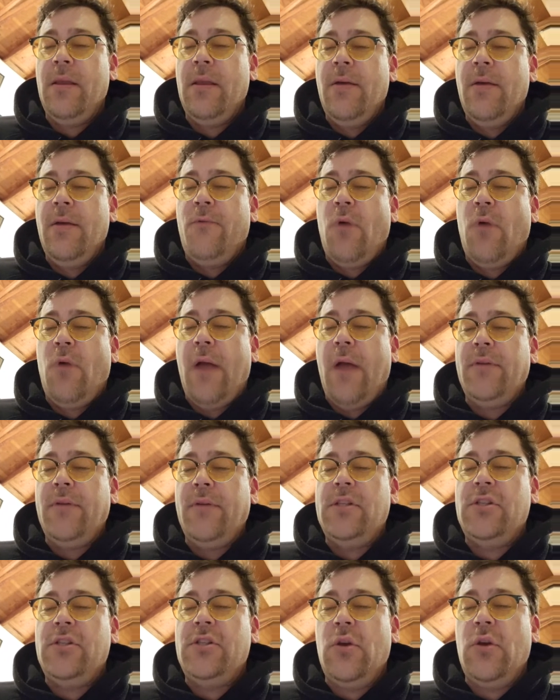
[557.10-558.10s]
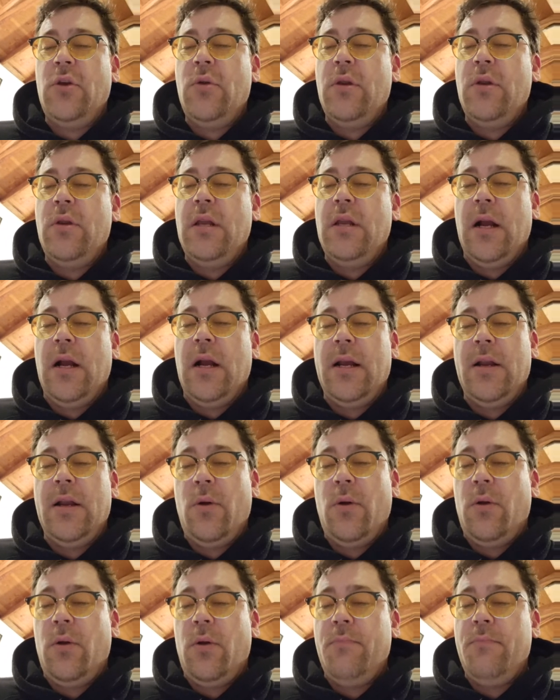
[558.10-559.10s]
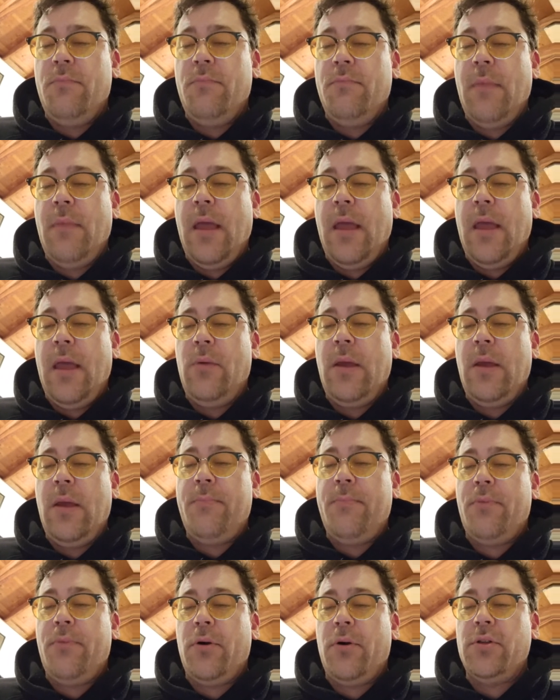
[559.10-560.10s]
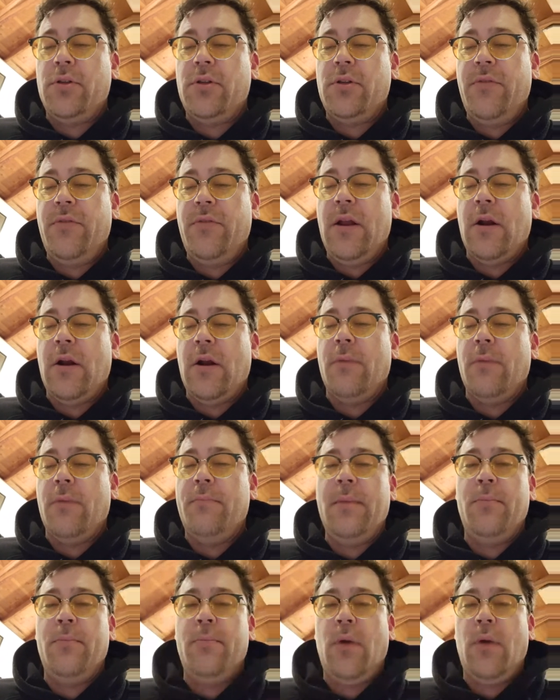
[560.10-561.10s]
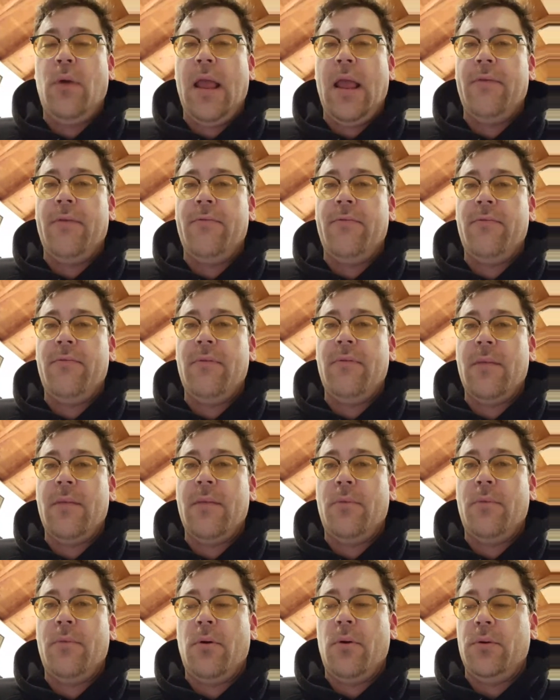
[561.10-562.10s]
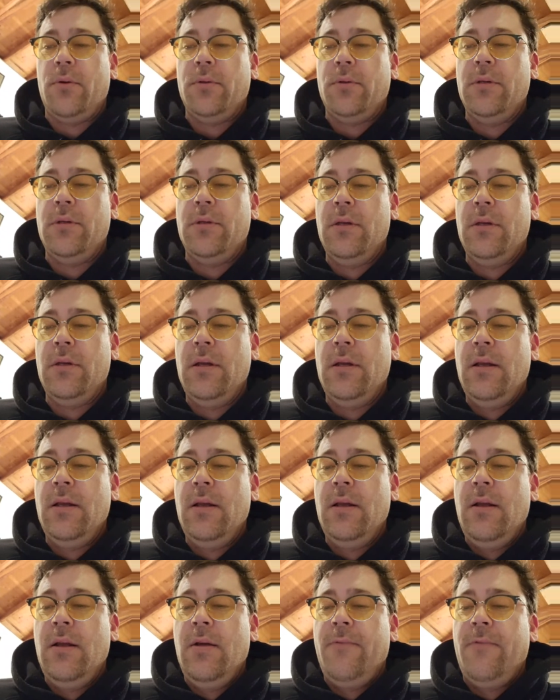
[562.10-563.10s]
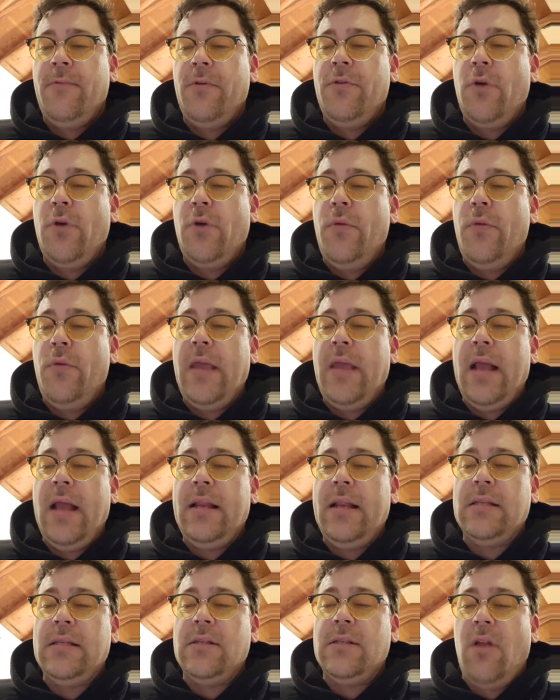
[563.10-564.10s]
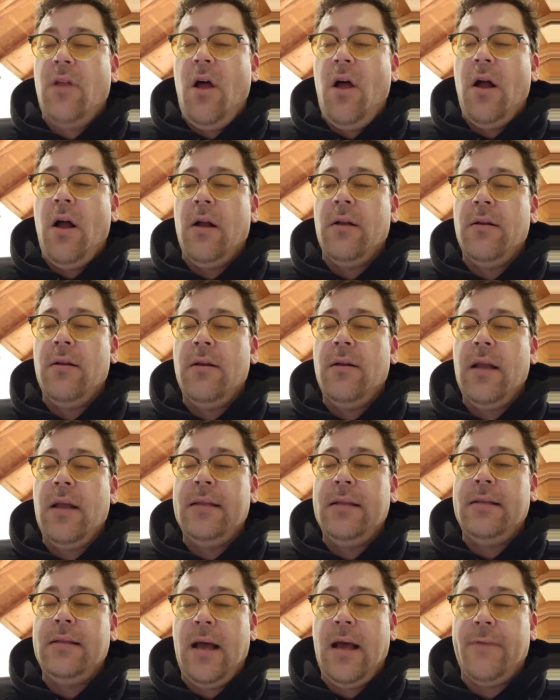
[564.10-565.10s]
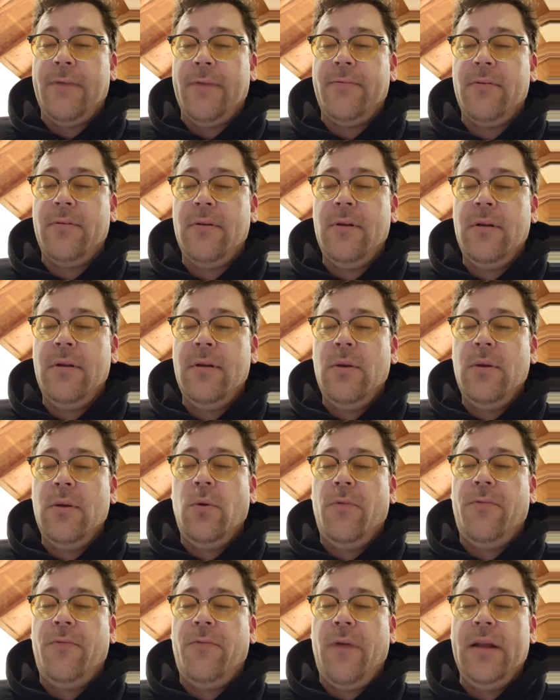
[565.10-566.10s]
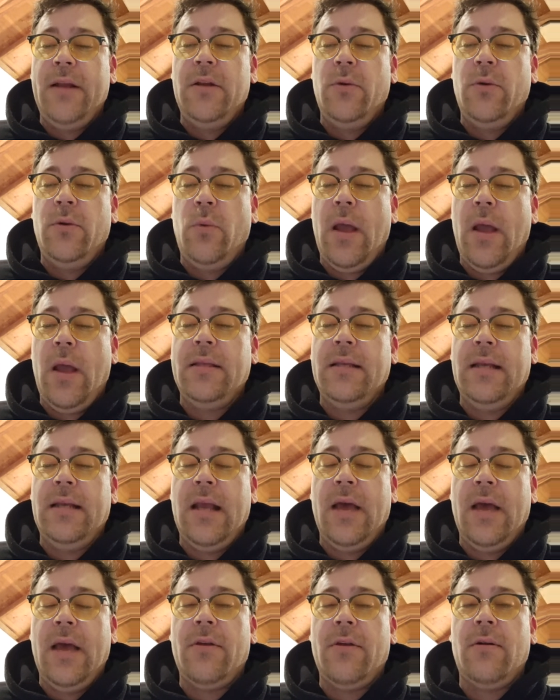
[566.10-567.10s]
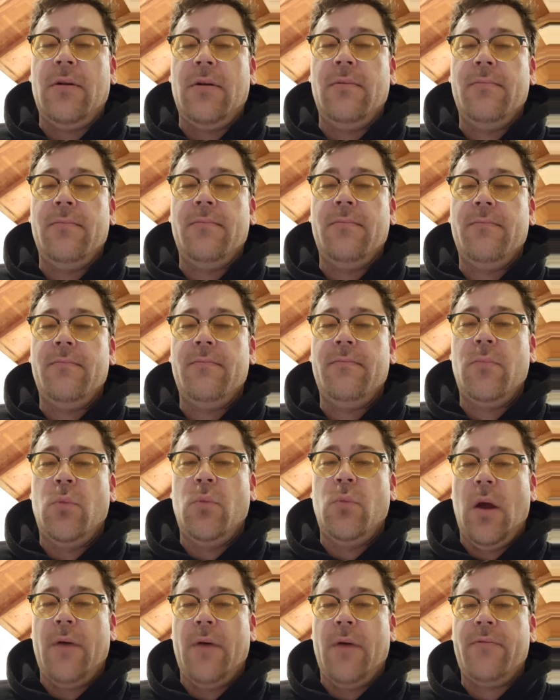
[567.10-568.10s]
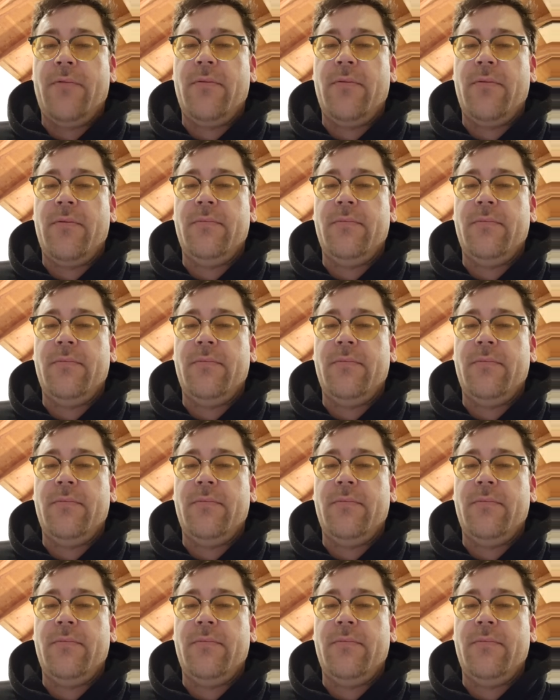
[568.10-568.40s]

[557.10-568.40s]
For every student, young and old, may we persevere, be brave and bold. For though the end is long and tough, we'll find a way together, rough.